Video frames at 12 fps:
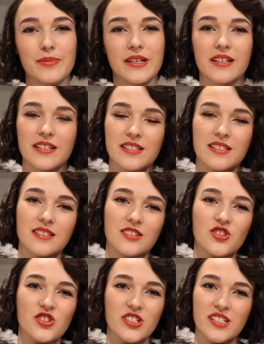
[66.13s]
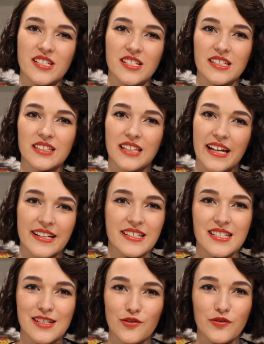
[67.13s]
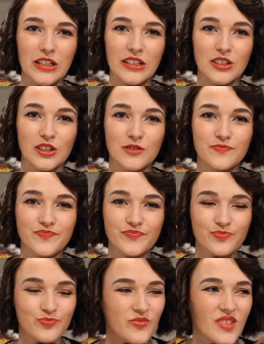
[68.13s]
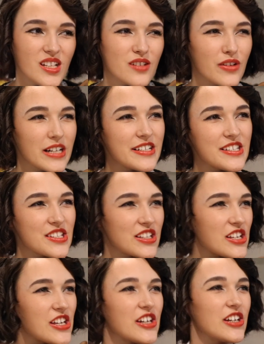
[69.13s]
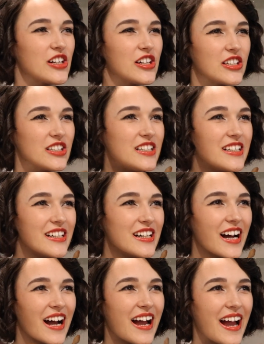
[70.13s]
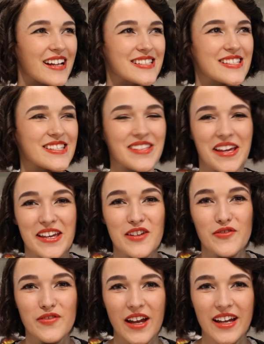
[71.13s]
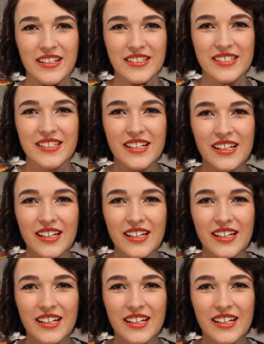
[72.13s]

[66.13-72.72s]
because she likes to feel very secure and safe, and